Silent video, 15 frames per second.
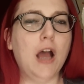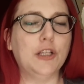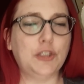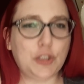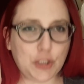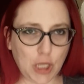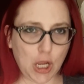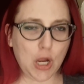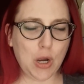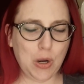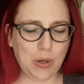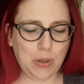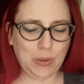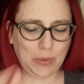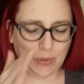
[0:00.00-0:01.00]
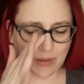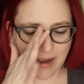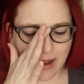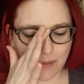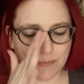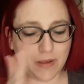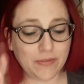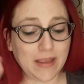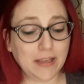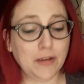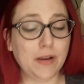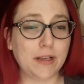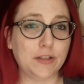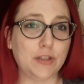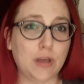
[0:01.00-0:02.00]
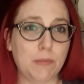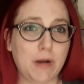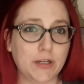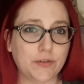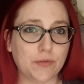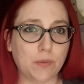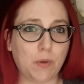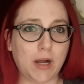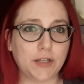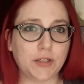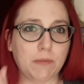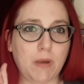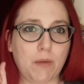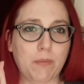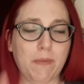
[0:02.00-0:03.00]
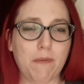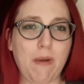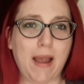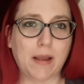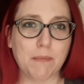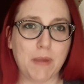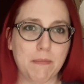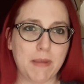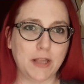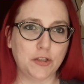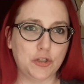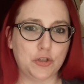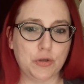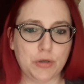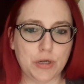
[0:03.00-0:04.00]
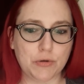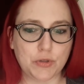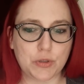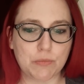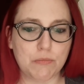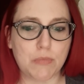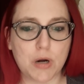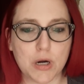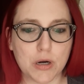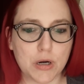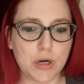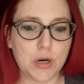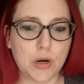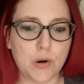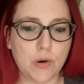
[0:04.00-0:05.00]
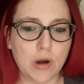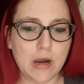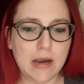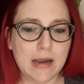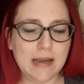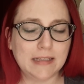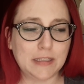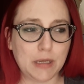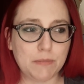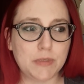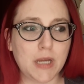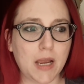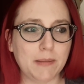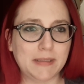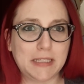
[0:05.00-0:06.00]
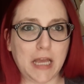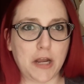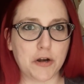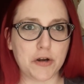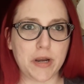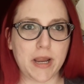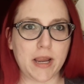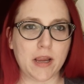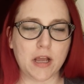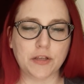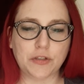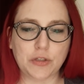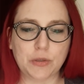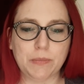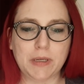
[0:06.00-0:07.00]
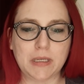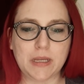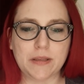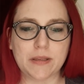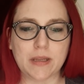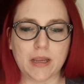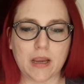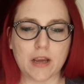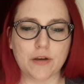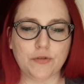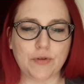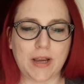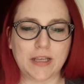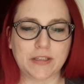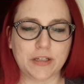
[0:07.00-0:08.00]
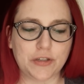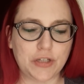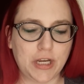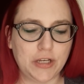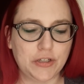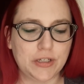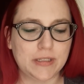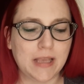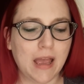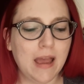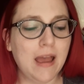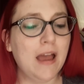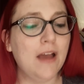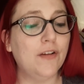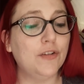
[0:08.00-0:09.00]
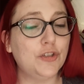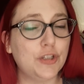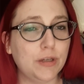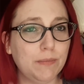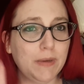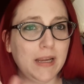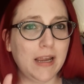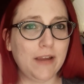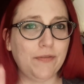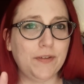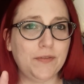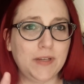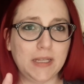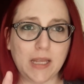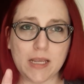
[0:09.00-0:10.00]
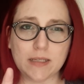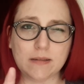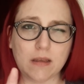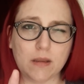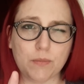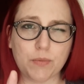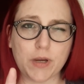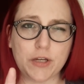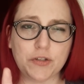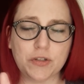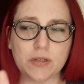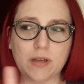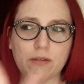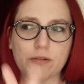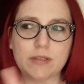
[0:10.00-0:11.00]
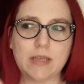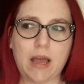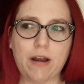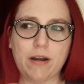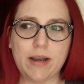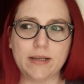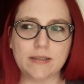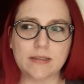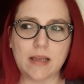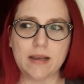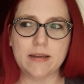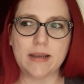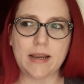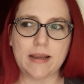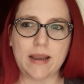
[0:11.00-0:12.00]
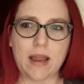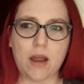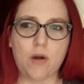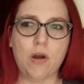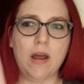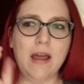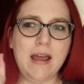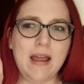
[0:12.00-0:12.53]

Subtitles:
So, thank you guys so much for watching. I'll be back in my main studio tomorrow, sometime Saturday, assuming nothing drastic changes. Should be a 50k celebration either Saturday, Sunday now.